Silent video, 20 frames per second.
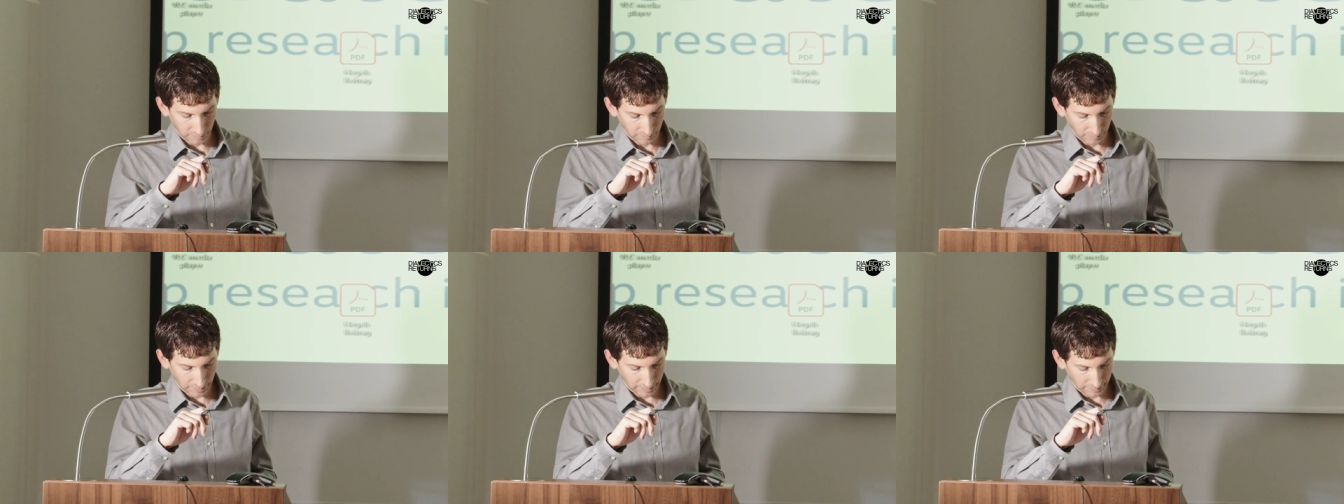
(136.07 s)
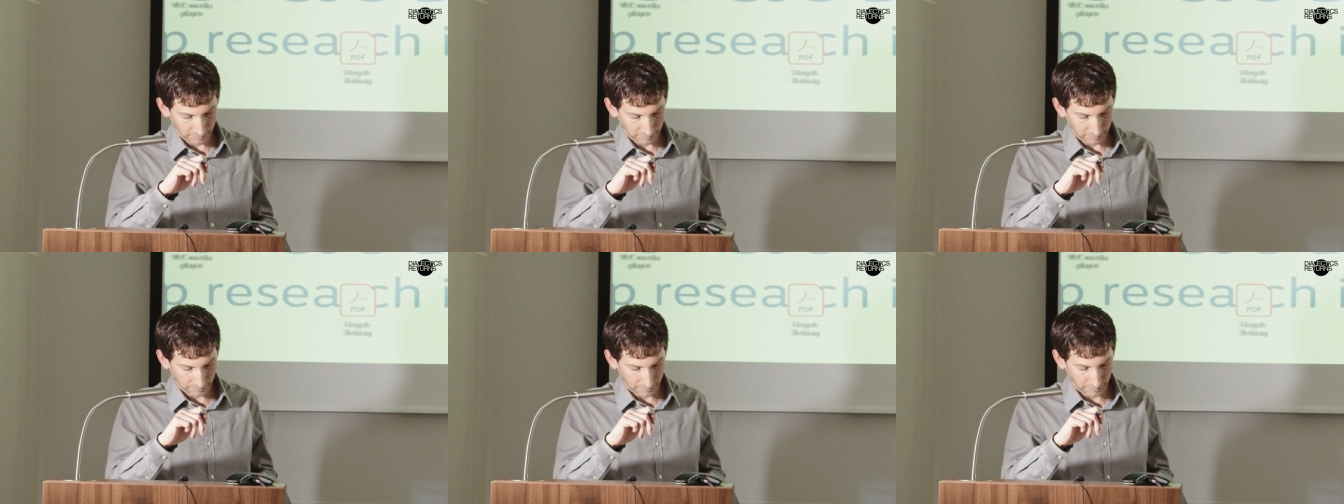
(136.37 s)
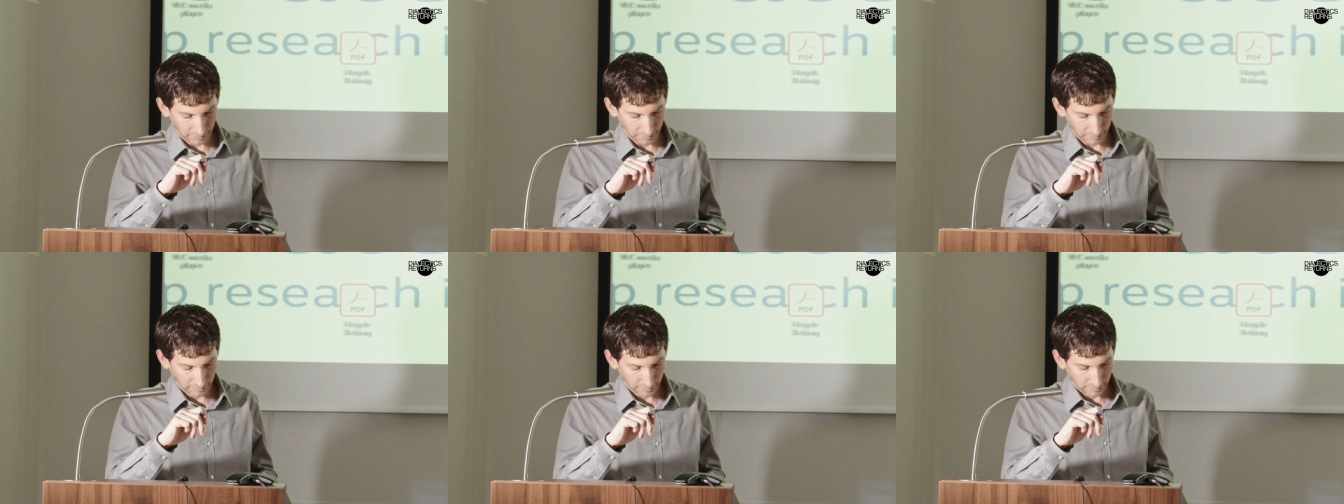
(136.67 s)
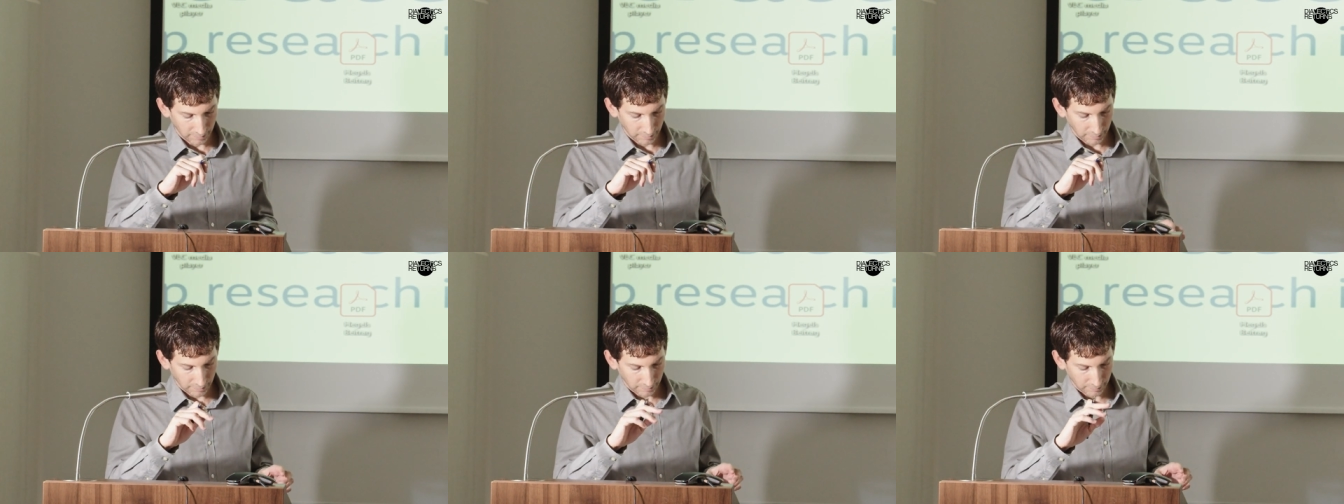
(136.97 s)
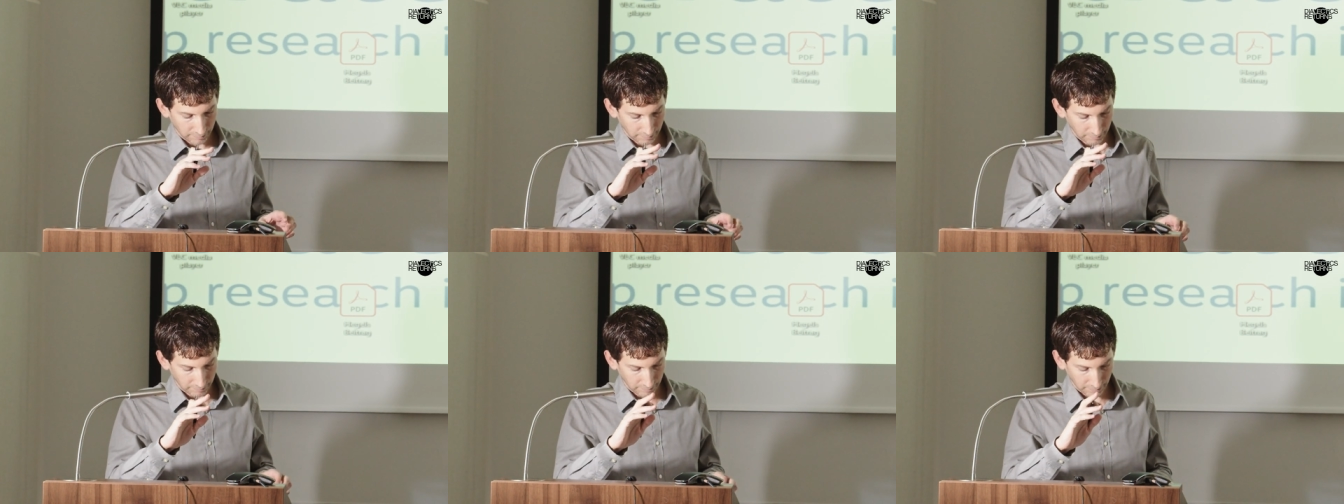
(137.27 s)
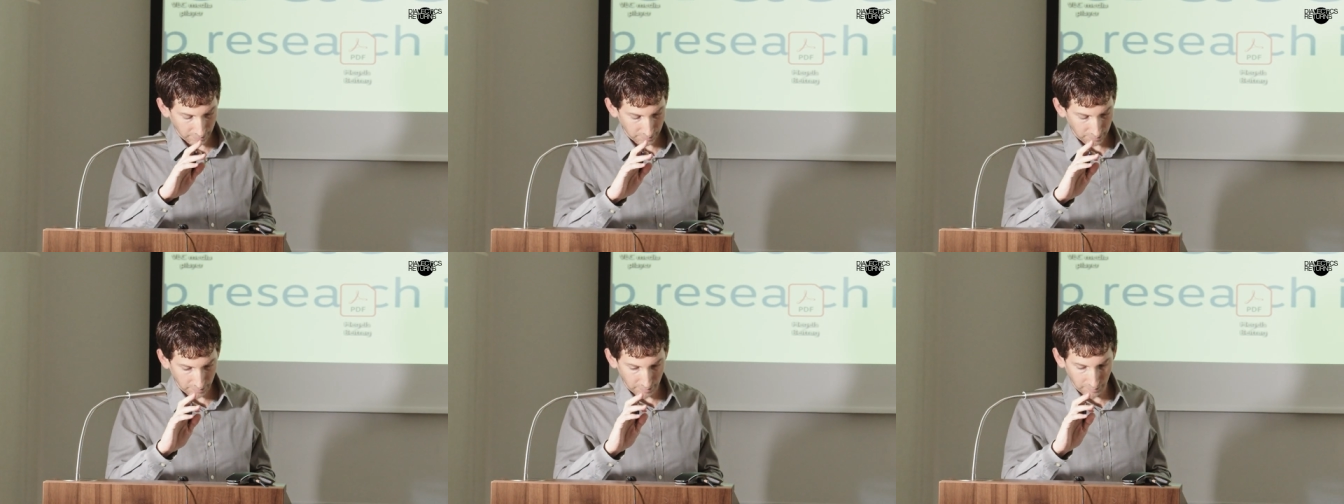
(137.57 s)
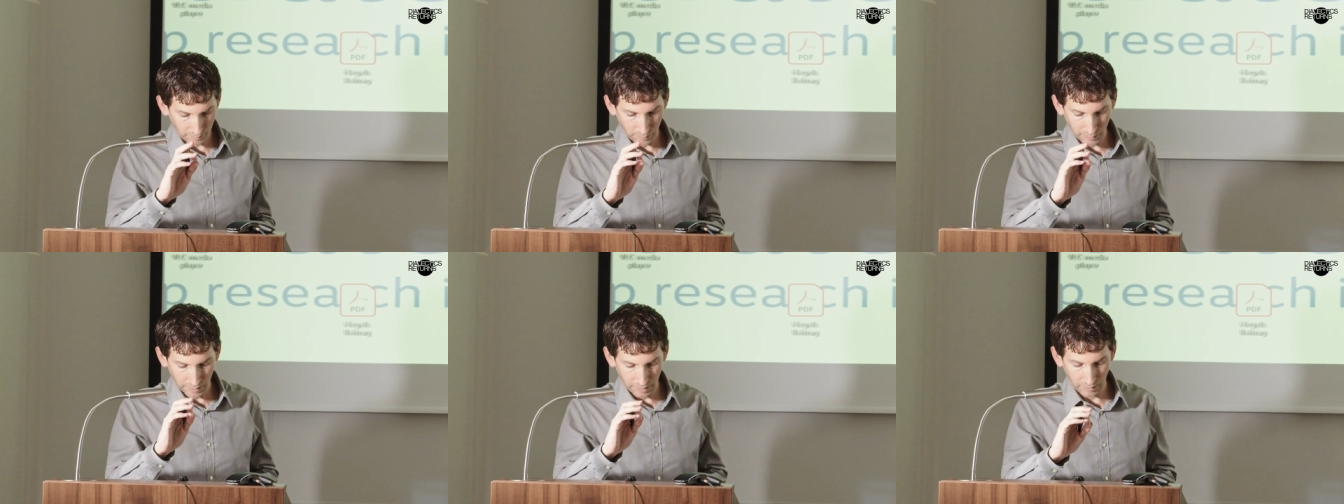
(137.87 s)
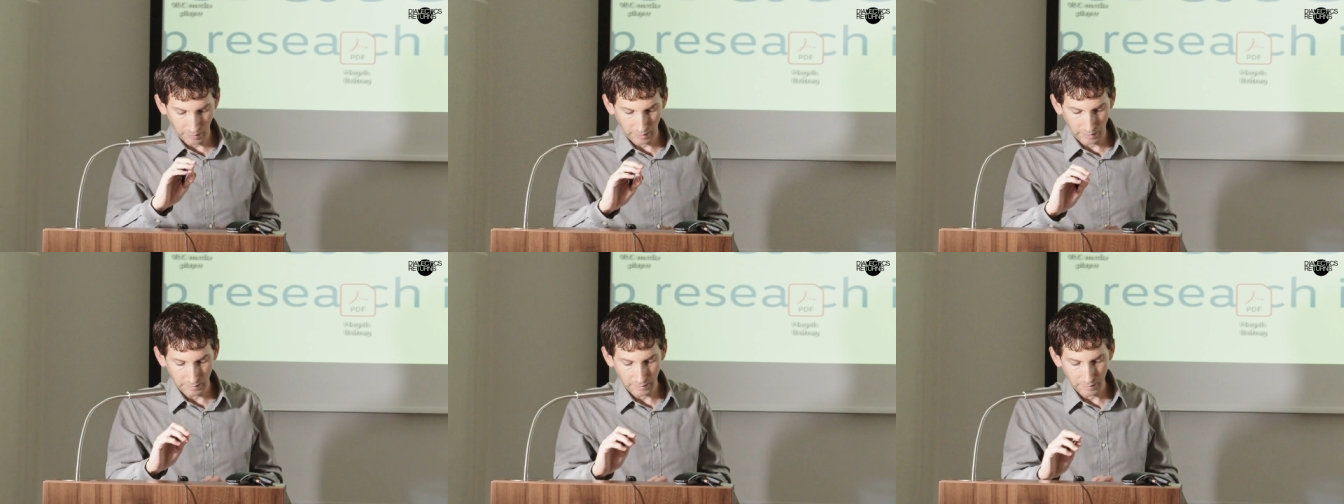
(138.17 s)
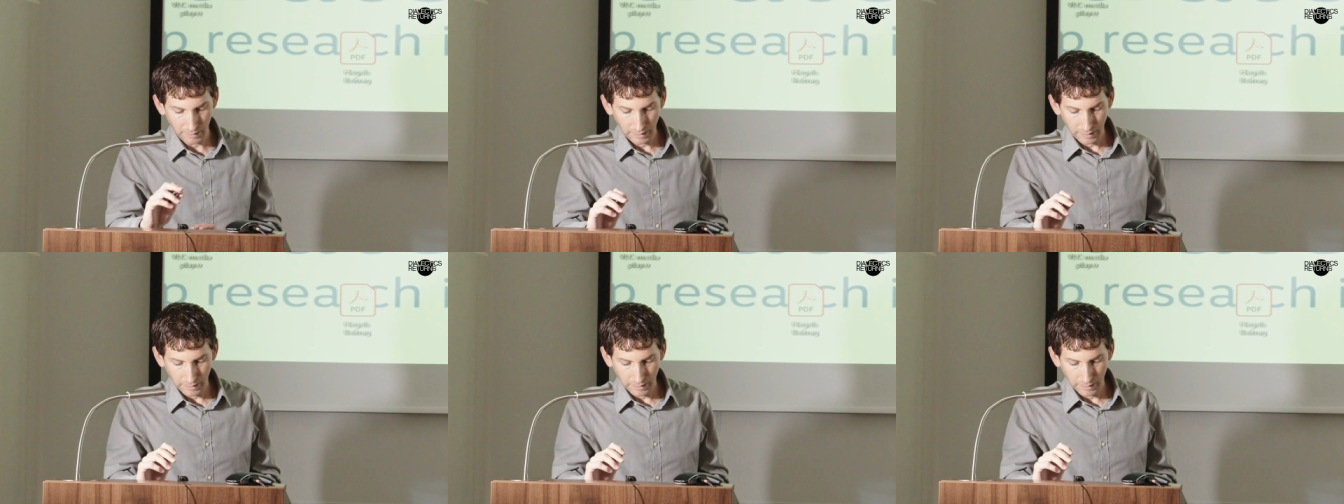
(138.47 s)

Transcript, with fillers: when we get to the discussion period.